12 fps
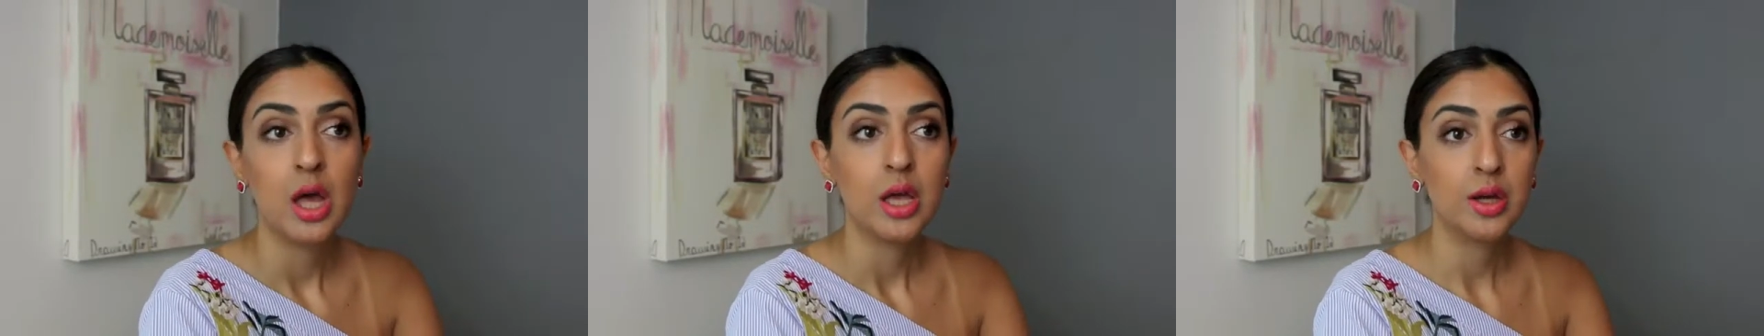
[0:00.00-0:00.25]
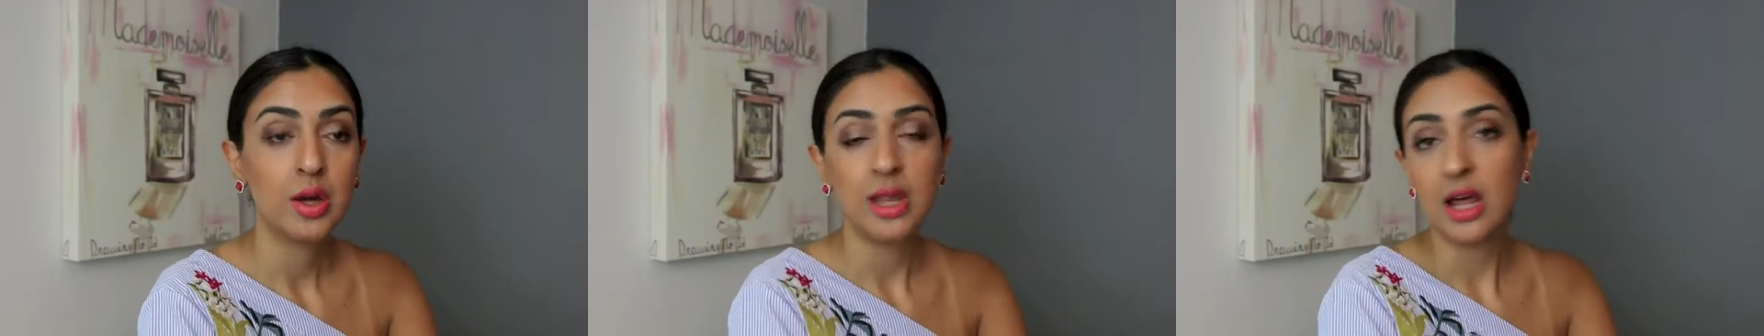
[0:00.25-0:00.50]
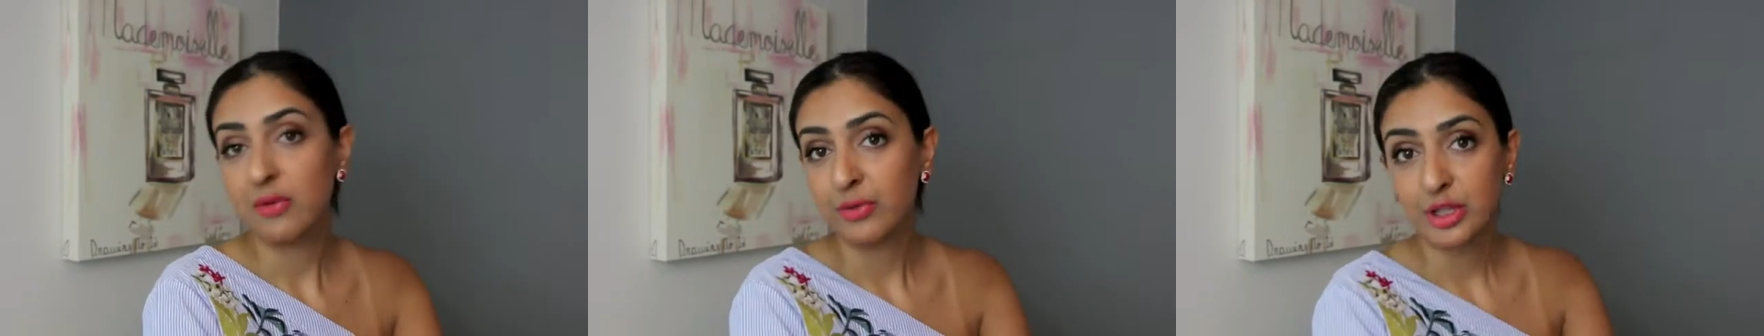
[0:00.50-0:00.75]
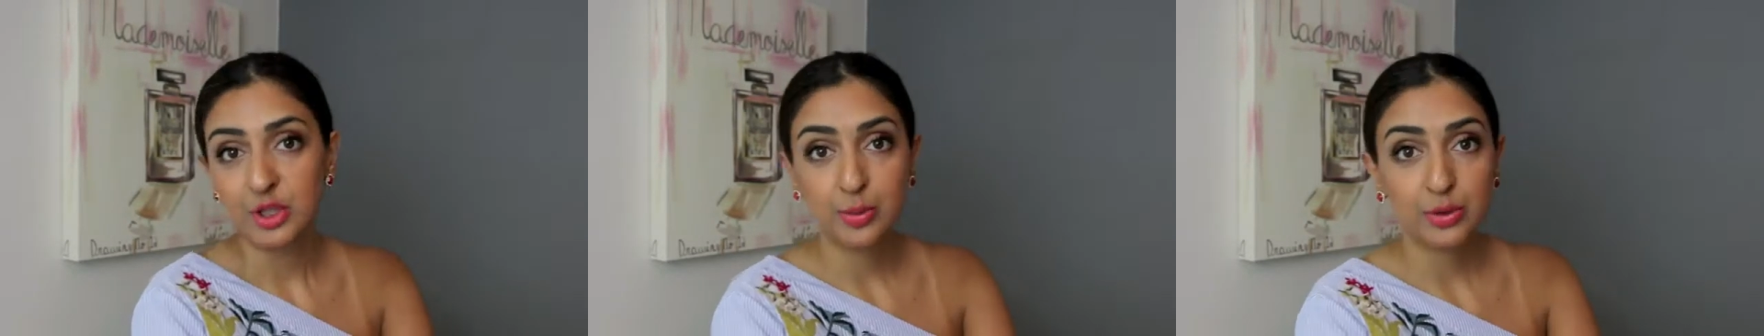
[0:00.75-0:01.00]
You know, a lot of
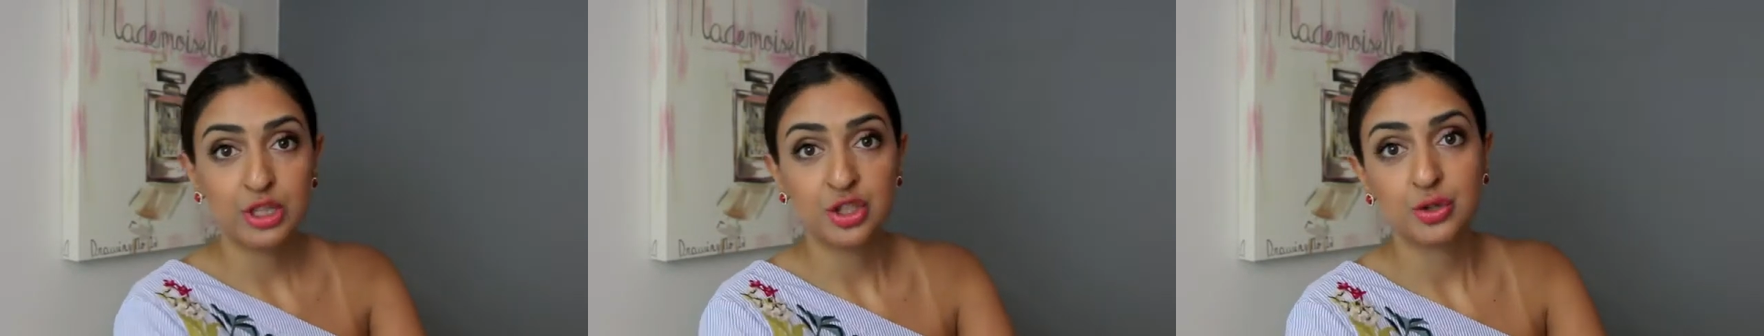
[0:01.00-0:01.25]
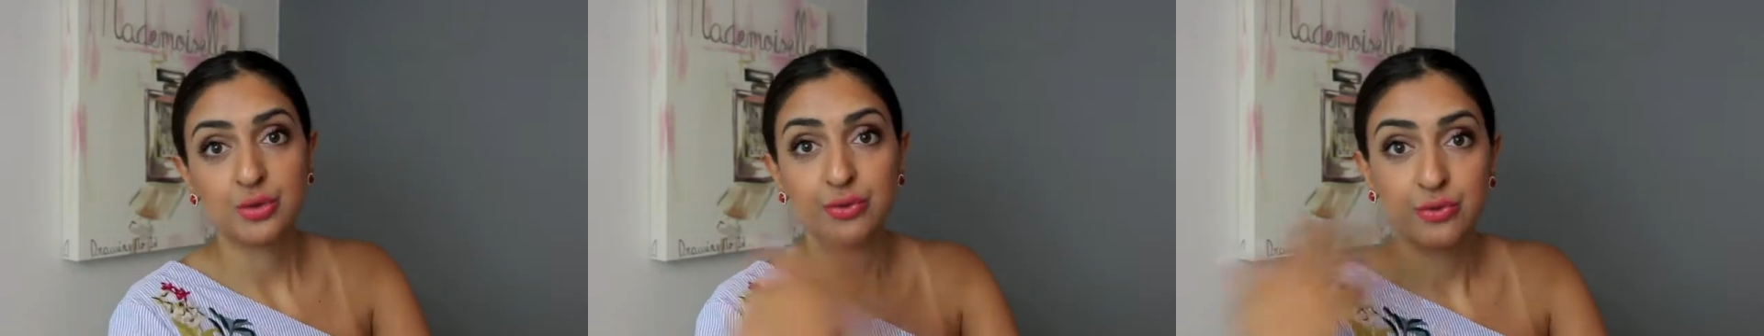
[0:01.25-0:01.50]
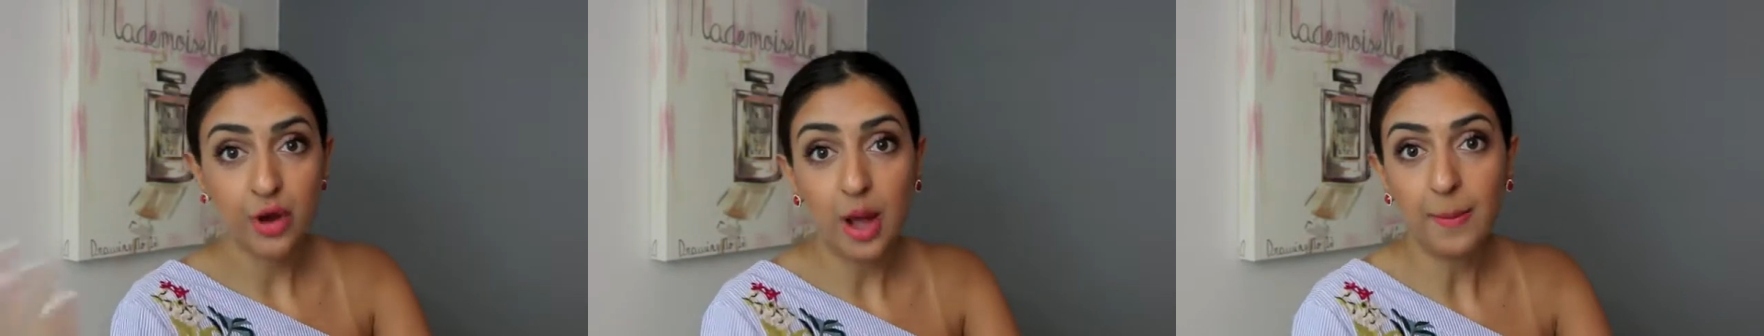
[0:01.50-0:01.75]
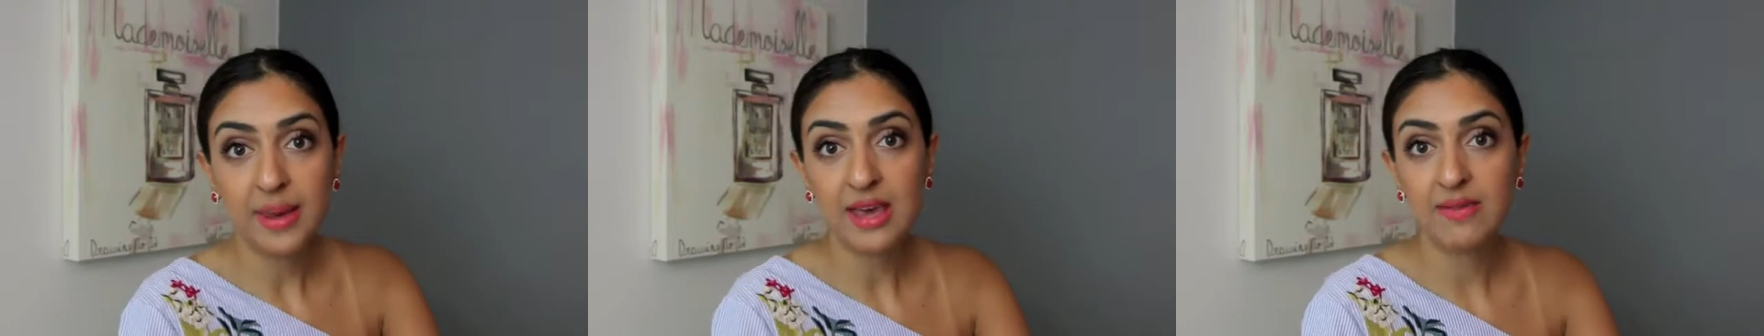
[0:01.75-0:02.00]
her inspiration
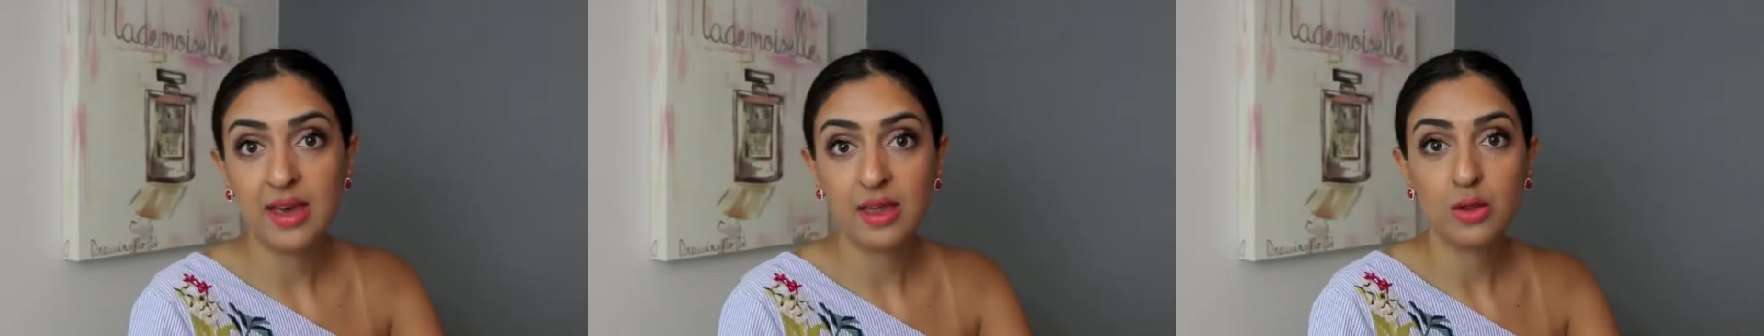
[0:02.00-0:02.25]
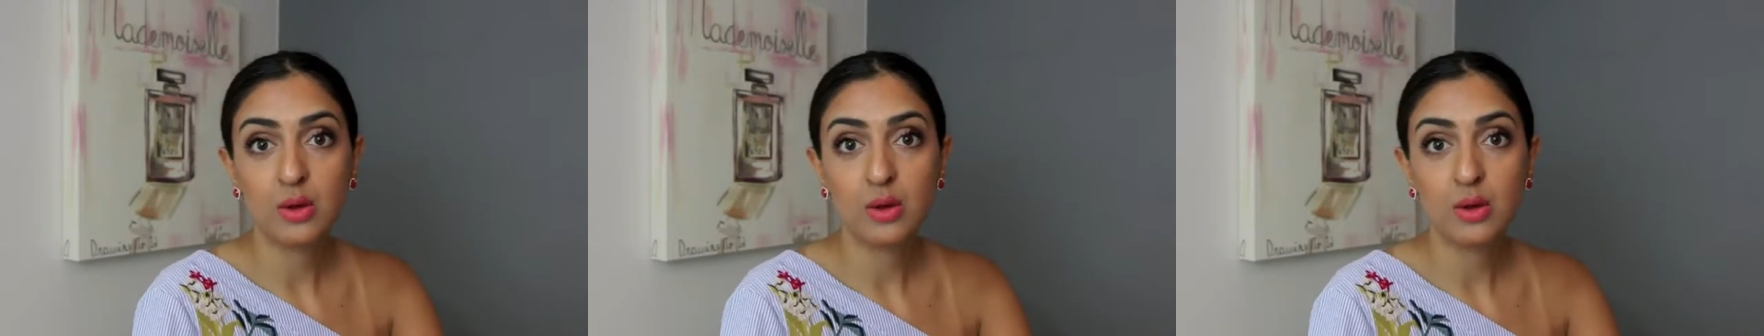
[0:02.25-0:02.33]
from giving